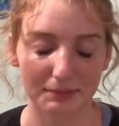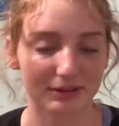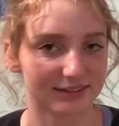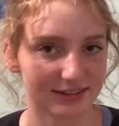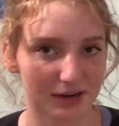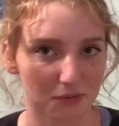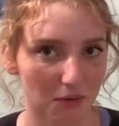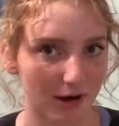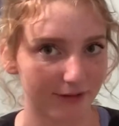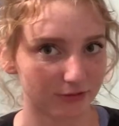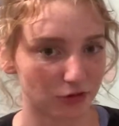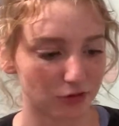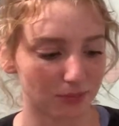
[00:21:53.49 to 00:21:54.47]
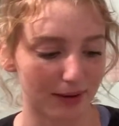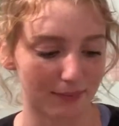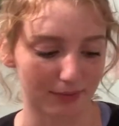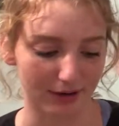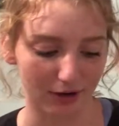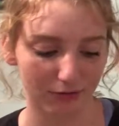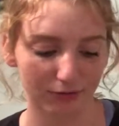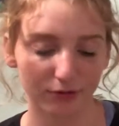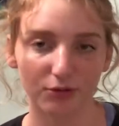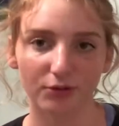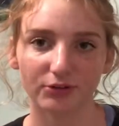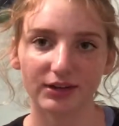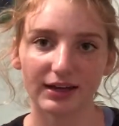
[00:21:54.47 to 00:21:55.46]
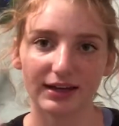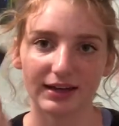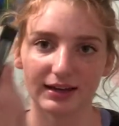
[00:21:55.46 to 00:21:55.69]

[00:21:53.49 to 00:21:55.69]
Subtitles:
means that I won't have to do my brow for a whole day.